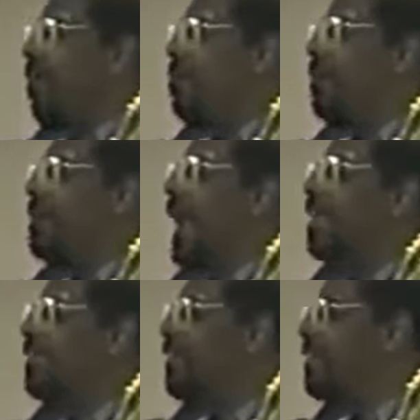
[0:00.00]
whole
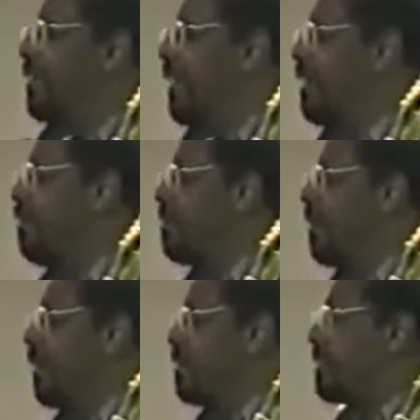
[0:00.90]
lesson in
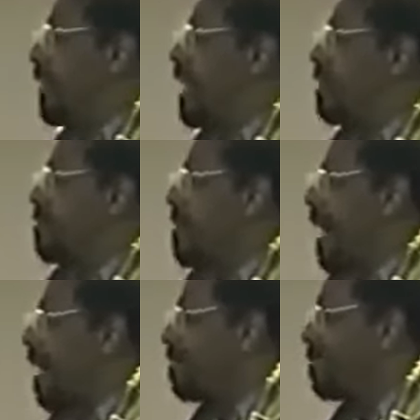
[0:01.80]

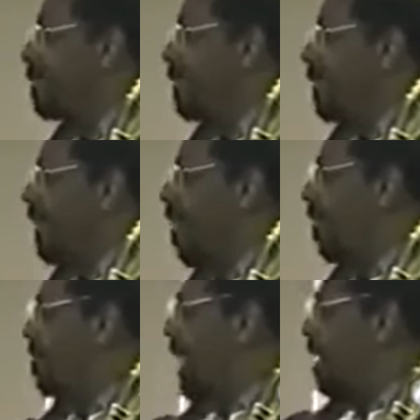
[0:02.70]
statecraft, a
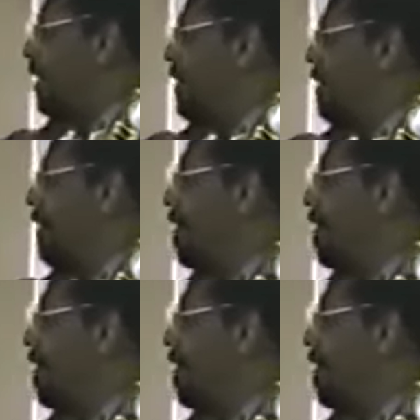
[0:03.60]
whole lesson in